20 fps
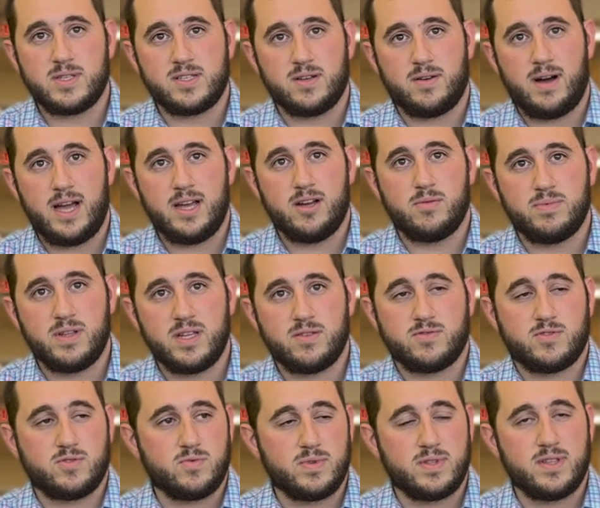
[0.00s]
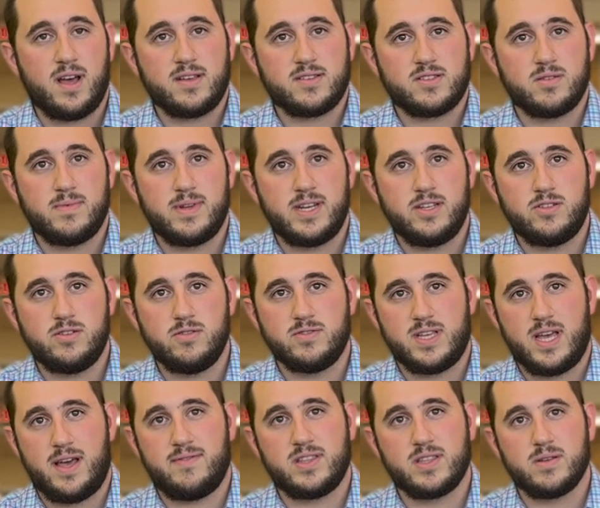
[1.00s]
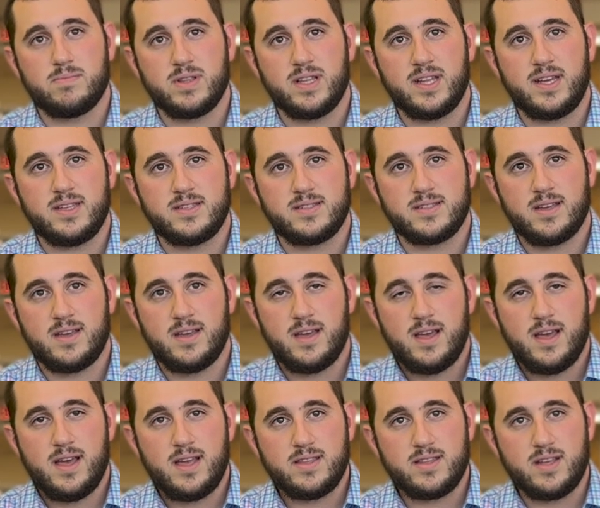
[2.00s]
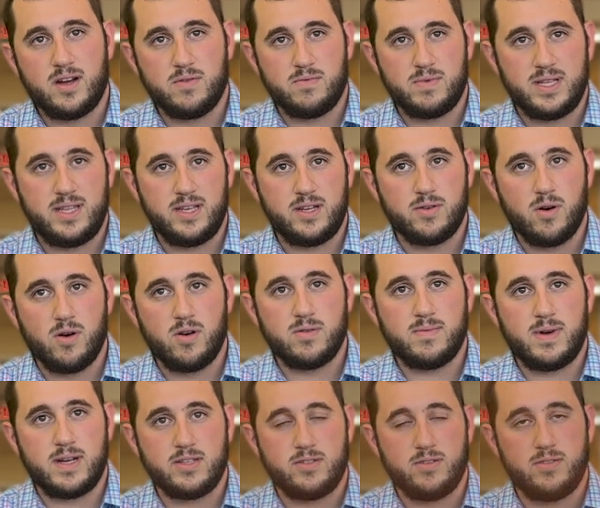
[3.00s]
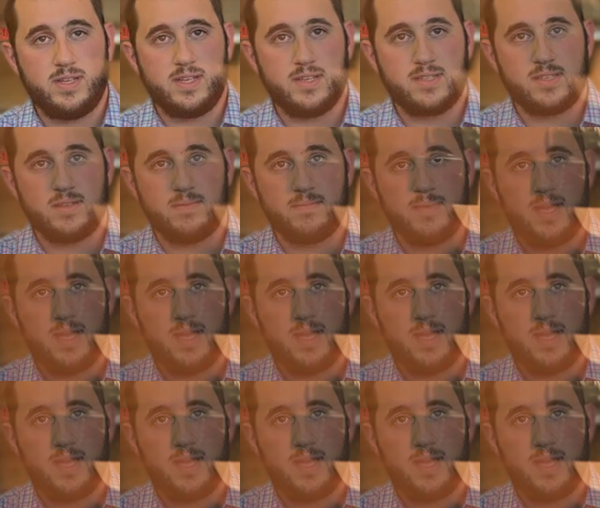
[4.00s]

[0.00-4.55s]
Ohio, a place with not so many Jews, having the place to really grow in my Judaism